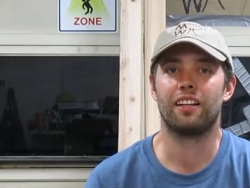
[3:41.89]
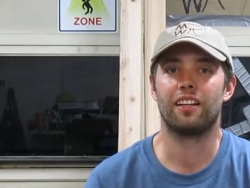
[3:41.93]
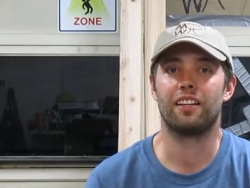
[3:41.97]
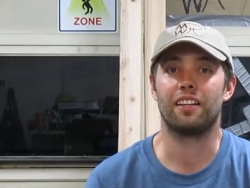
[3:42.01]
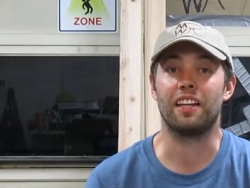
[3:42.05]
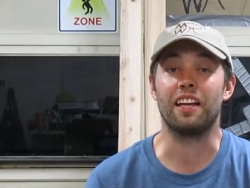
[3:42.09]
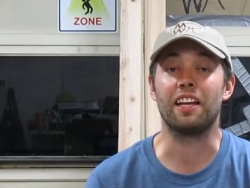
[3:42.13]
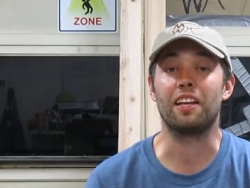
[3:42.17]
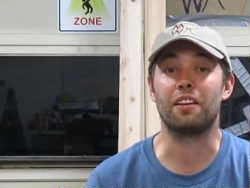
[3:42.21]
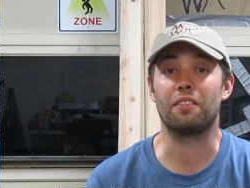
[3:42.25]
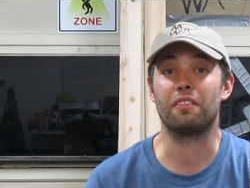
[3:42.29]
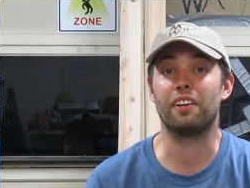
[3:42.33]

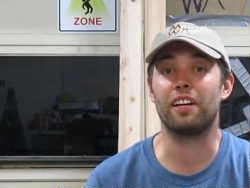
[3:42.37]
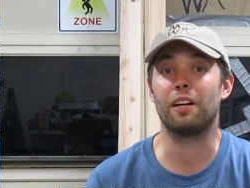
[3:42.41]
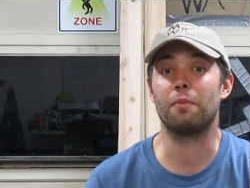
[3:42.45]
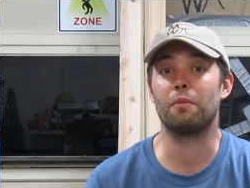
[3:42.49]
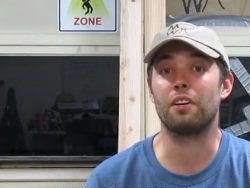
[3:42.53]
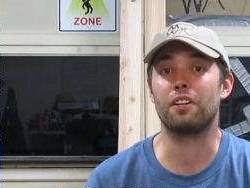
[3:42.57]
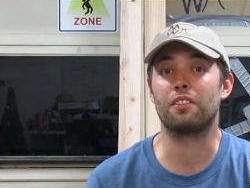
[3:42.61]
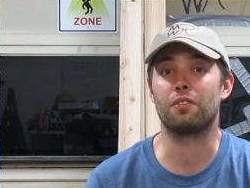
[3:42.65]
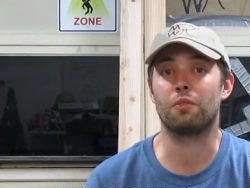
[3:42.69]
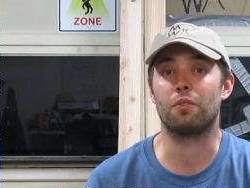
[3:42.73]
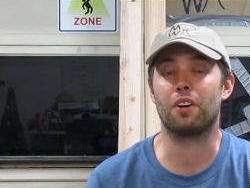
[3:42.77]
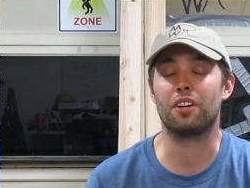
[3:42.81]
Thank you very
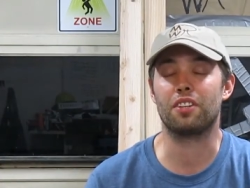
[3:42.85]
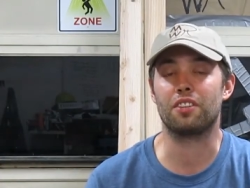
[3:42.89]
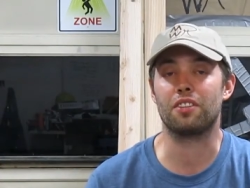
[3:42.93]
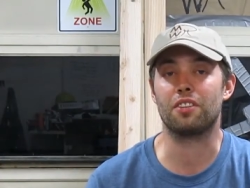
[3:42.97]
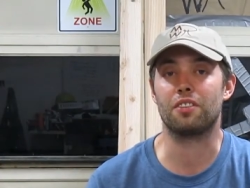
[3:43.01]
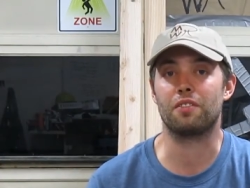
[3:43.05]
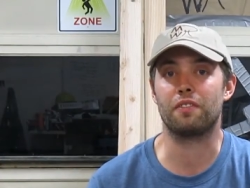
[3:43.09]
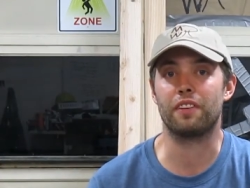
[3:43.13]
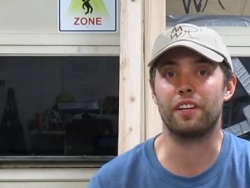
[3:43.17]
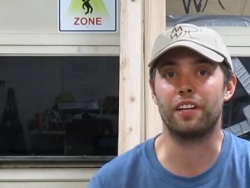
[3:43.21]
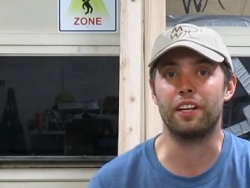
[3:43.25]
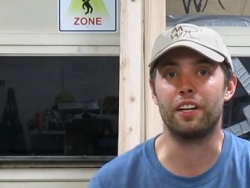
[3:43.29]
much for watching
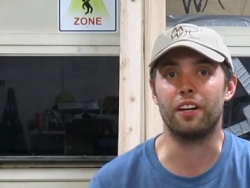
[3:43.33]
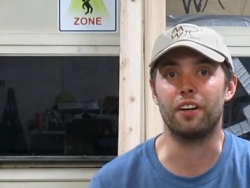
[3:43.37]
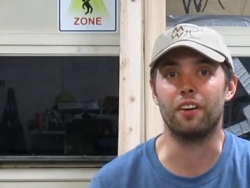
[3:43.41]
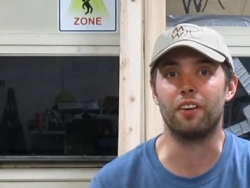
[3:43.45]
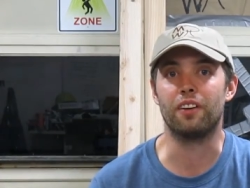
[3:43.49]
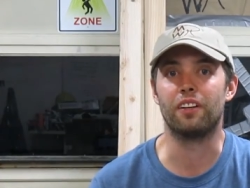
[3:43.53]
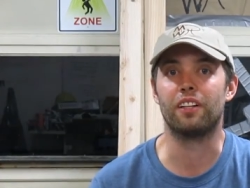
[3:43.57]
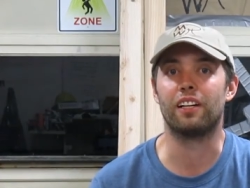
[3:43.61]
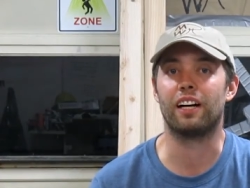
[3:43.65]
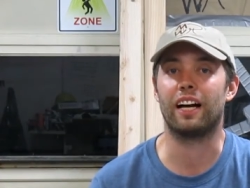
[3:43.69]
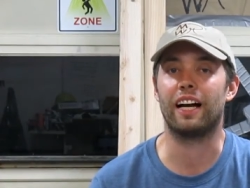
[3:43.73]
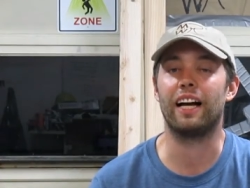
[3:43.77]
this
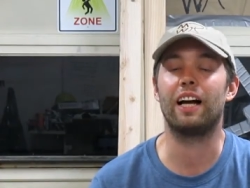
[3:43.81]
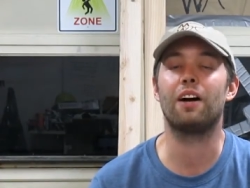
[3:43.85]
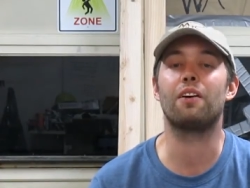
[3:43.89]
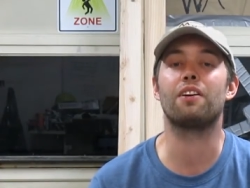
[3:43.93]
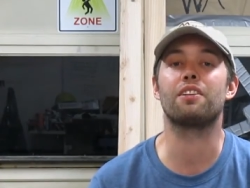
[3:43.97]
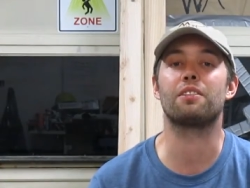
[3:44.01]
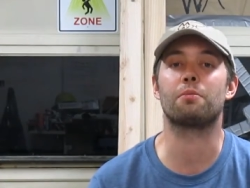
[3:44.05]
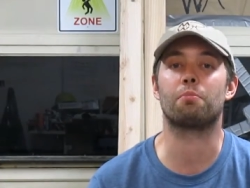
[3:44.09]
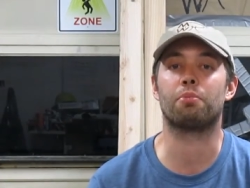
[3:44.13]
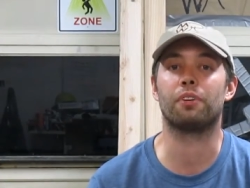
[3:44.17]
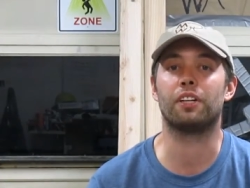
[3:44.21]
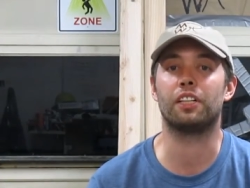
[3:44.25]
video. I
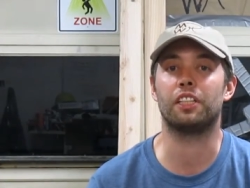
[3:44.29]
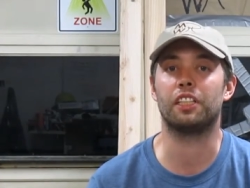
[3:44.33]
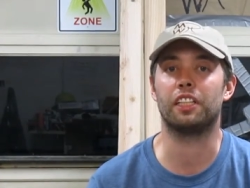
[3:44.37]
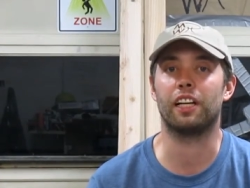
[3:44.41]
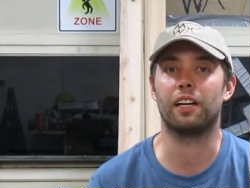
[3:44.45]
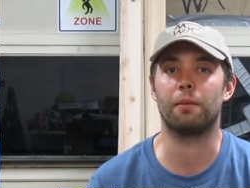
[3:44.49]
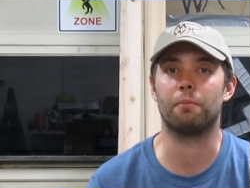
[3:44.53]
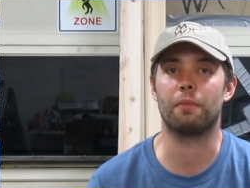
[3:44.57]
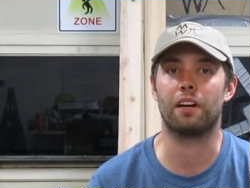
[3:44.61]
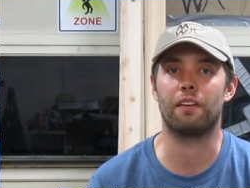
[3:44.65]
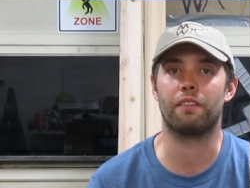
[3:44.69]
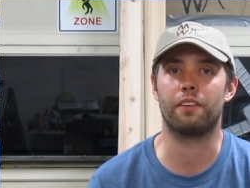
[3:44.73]
always
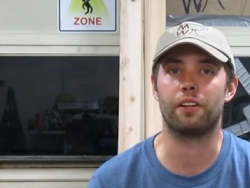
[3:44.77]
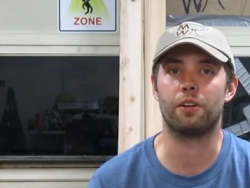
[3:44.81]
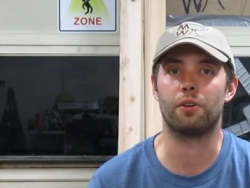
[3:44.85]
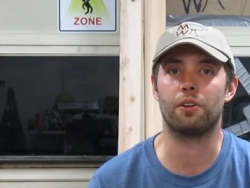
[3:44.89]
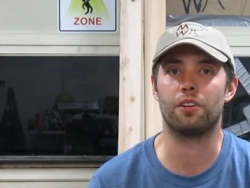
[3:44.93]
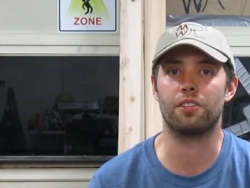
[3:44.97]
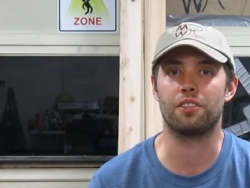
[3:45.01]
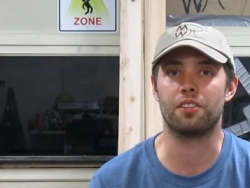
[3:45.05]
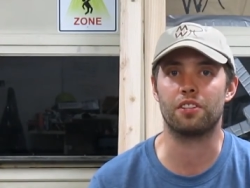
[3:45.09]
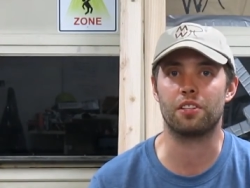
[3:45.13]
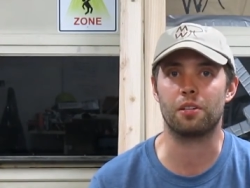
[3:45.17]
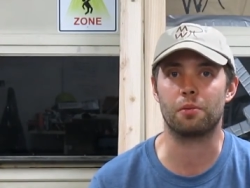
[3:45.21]
appreciate my
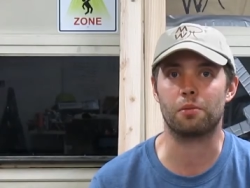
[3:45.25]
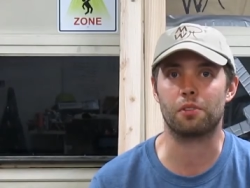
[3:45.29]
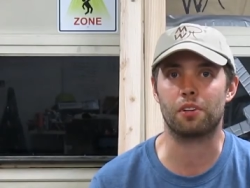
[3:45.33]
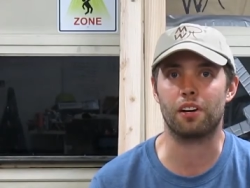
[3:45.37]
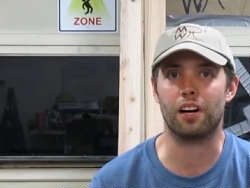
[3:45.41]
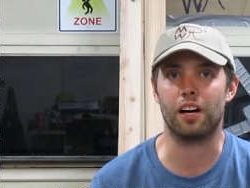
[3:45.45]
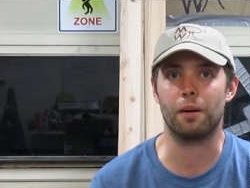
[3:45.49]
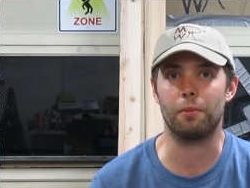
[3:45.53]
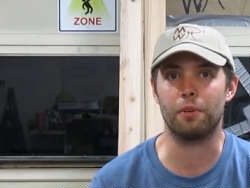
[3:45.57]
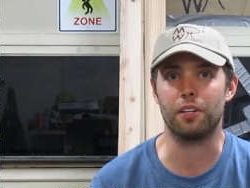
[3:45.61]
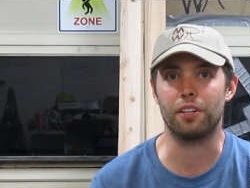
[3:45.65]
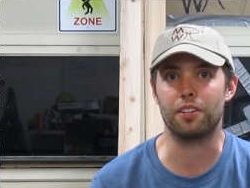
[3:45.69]
viewers and
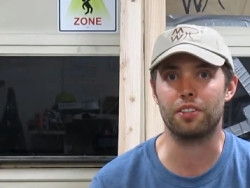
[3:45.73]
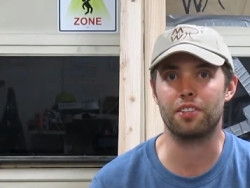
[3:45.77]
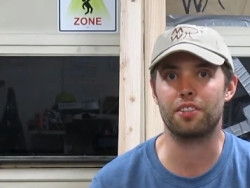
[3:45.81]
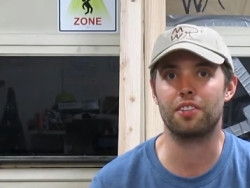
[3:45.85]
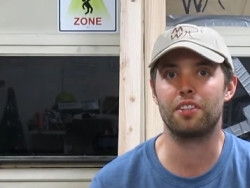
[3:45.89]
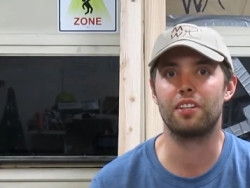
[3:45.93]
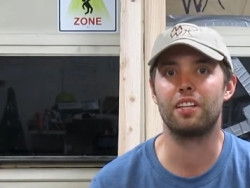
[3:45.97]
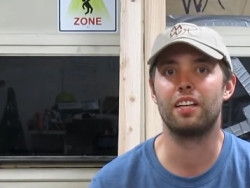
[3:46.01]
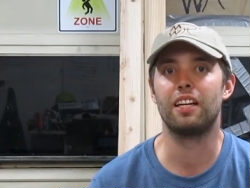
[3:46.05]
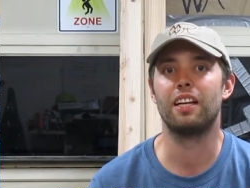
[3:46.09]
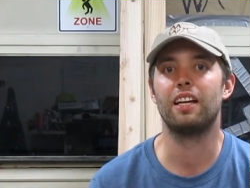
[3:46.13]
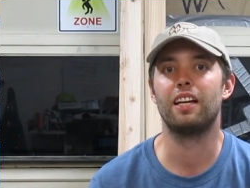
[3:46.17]
subscribers.